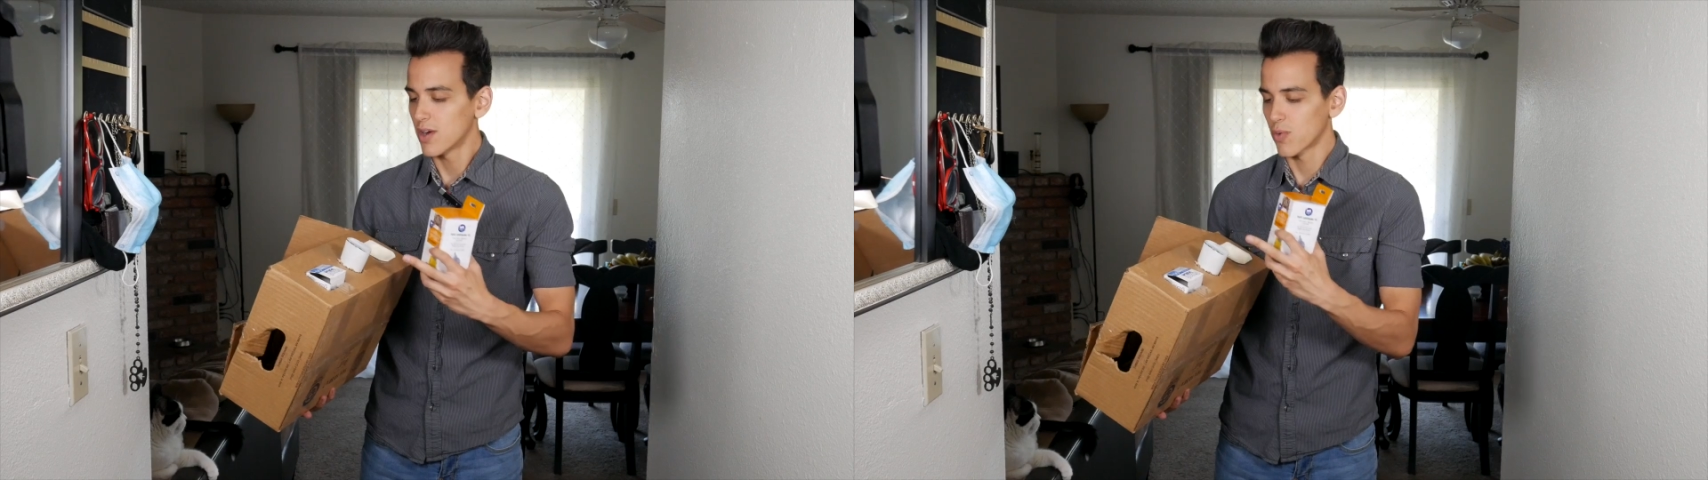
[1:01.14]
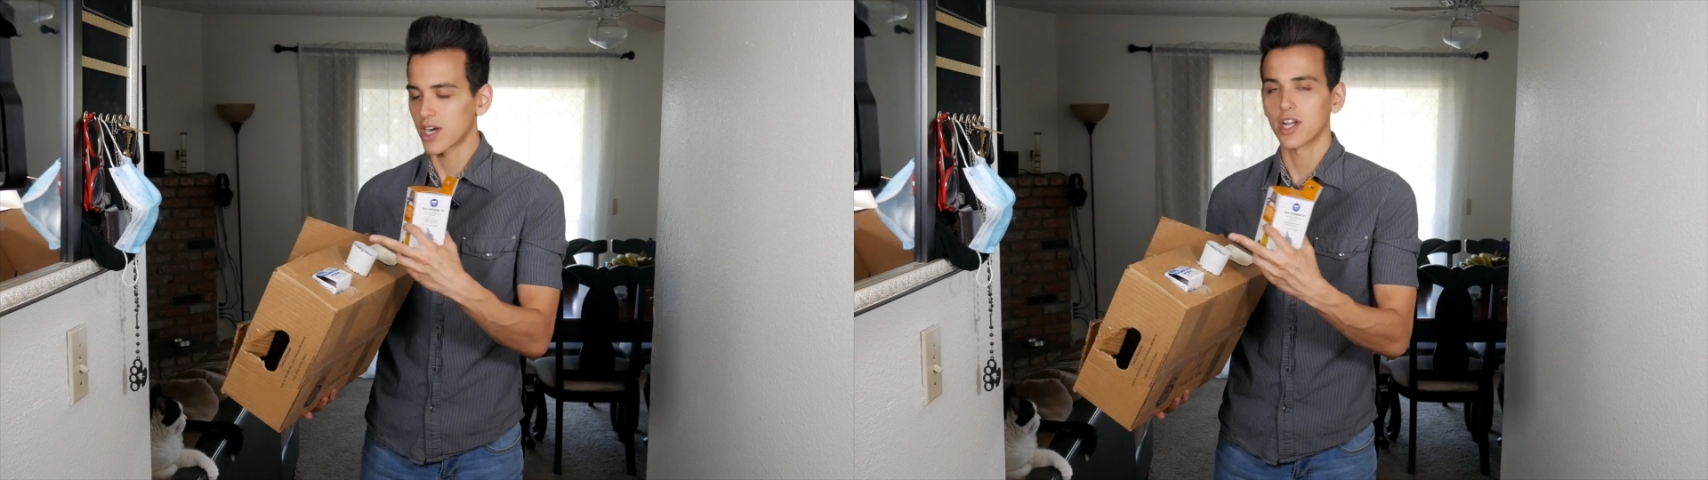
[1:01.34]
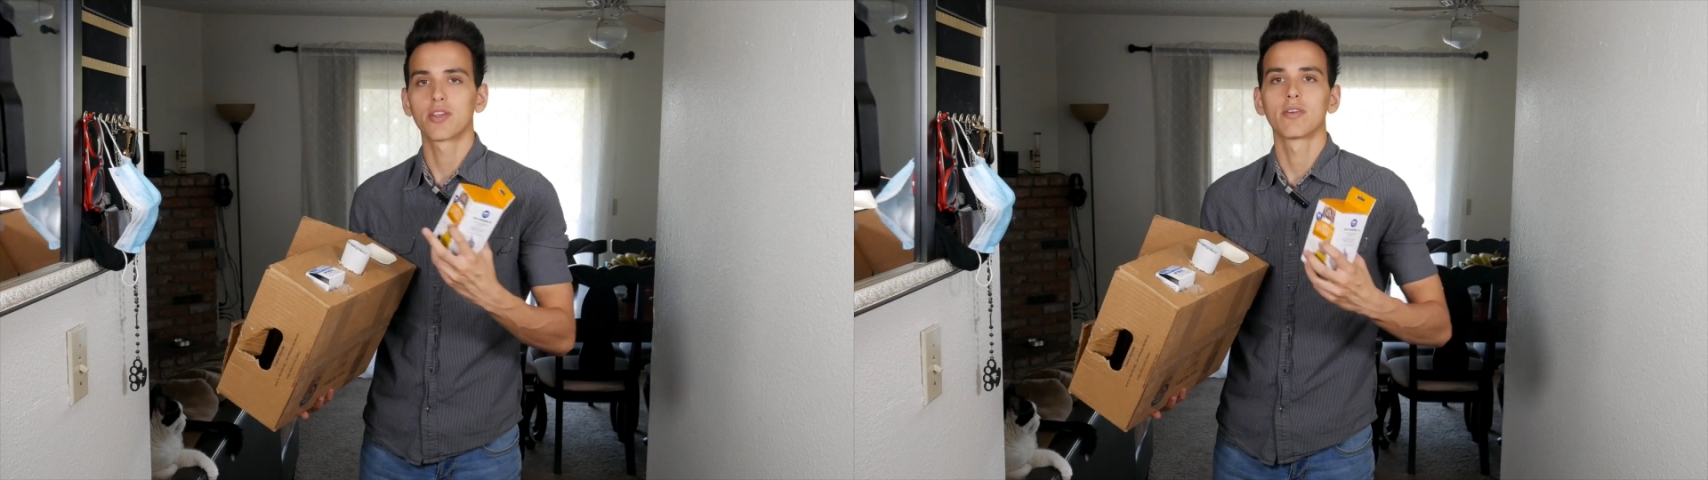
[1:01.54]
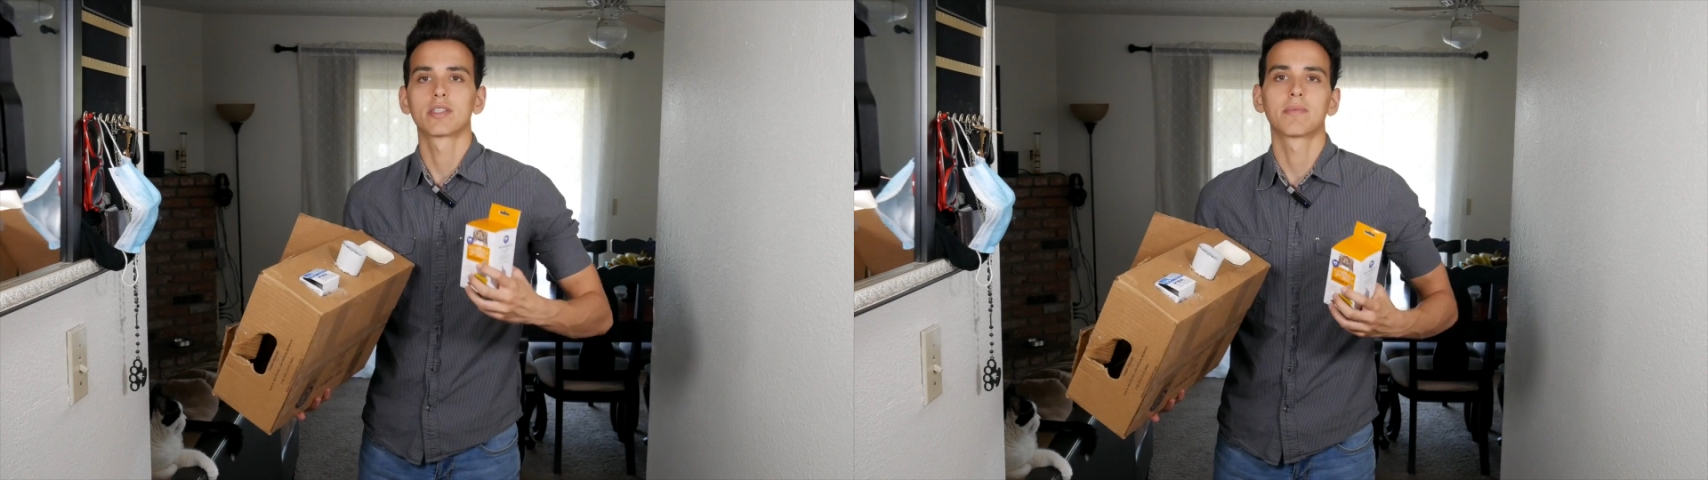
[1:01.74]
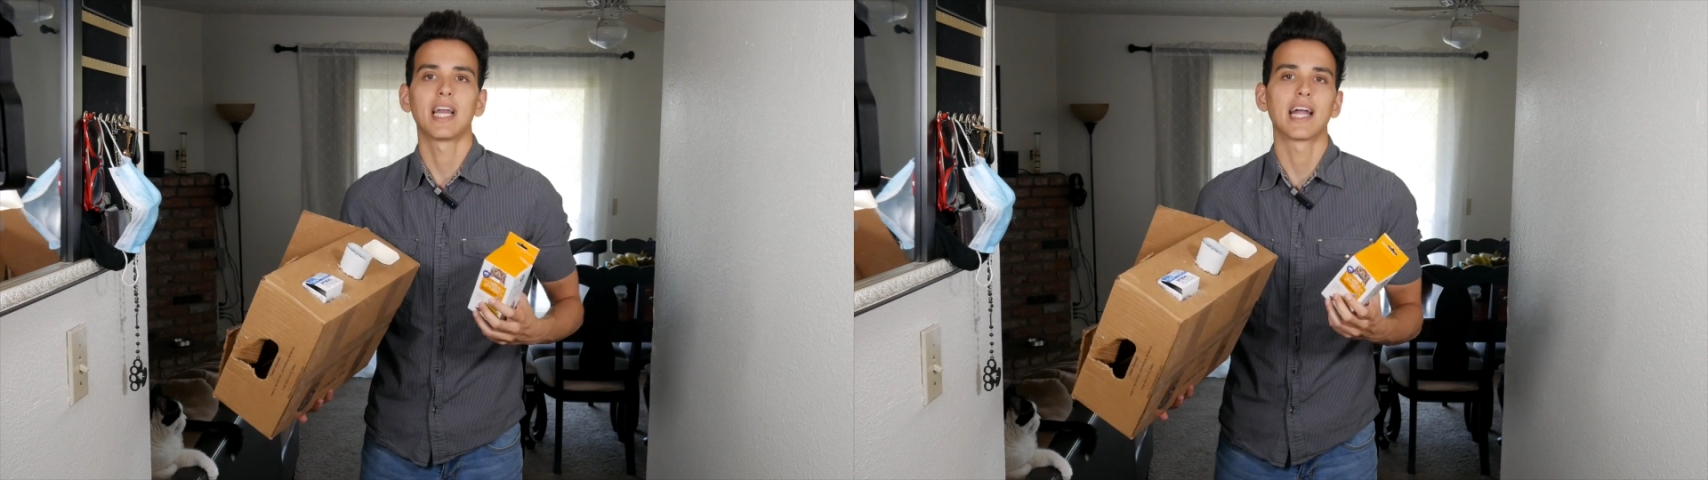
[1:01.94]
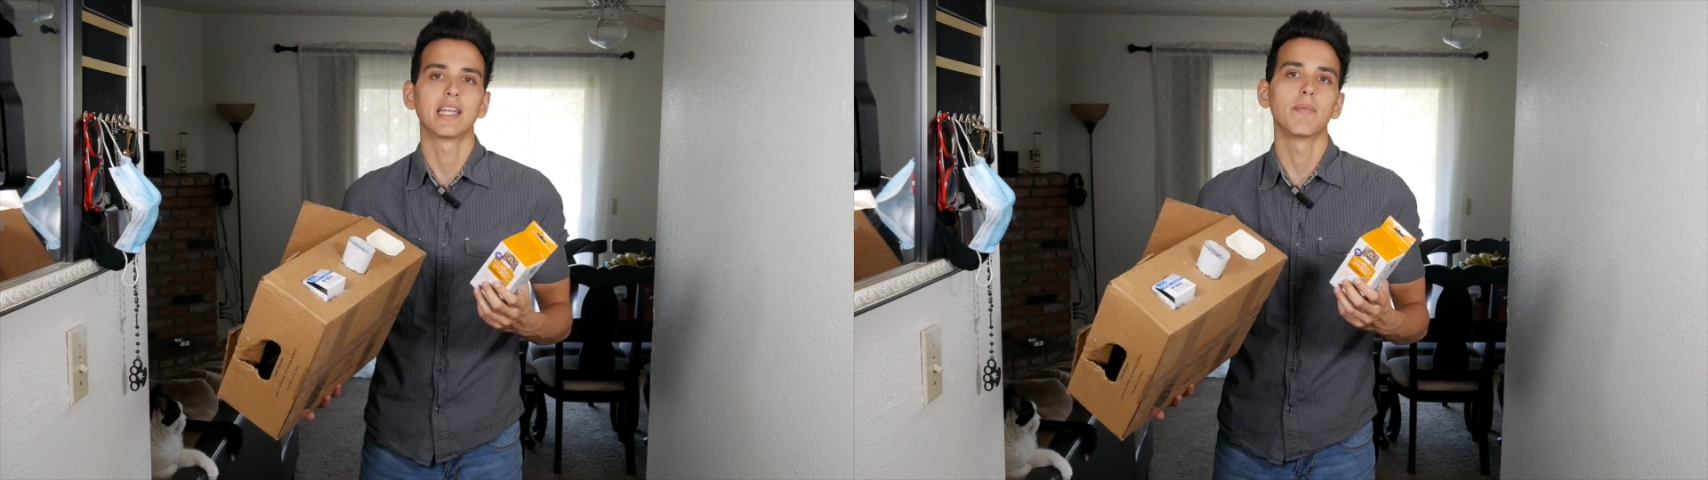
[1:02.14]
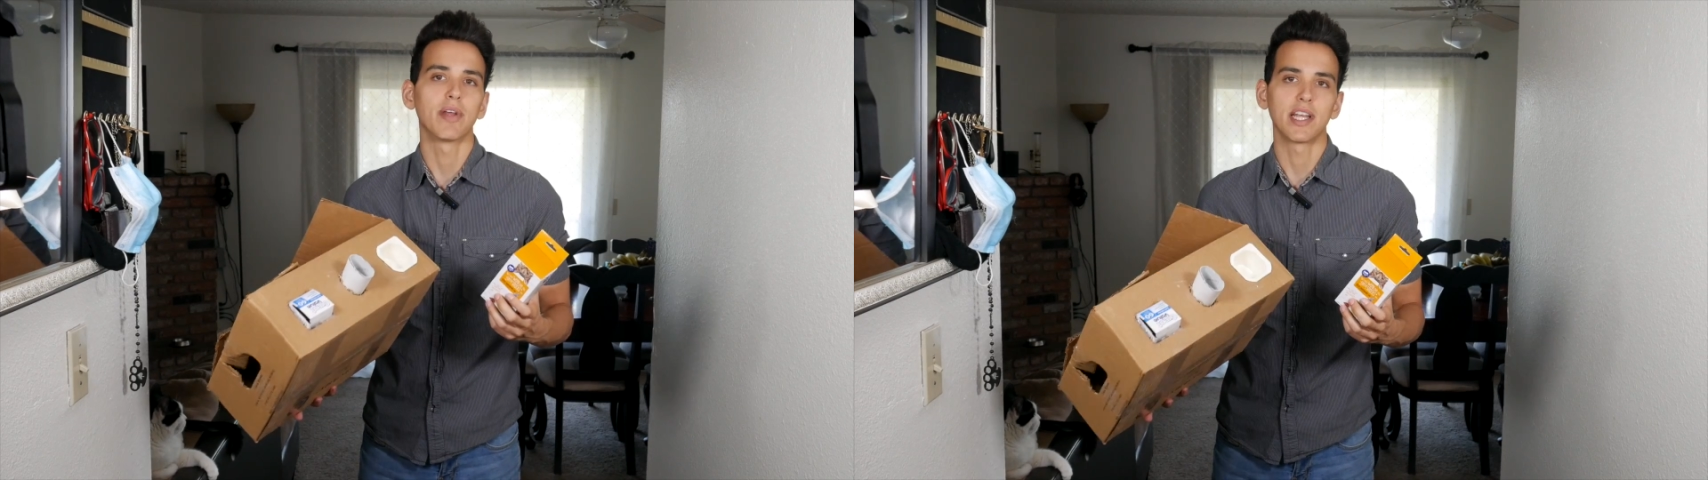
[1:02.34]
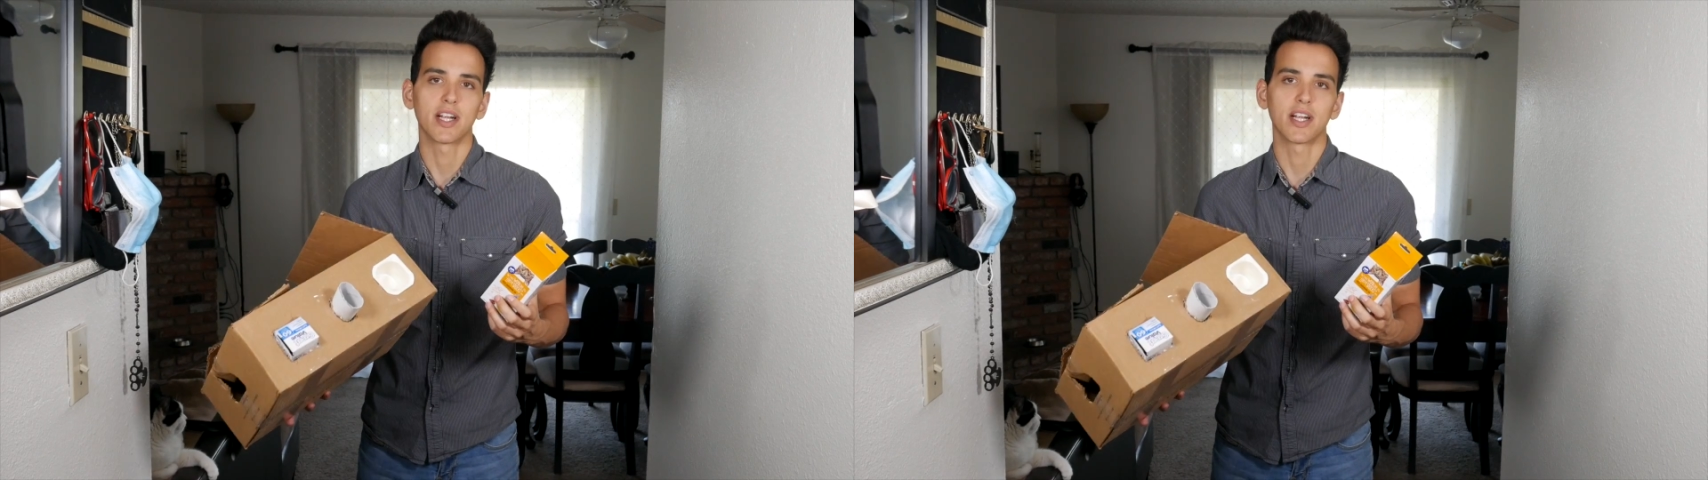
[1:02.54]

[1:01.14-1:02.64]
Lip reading: we're gonna throw some catnip in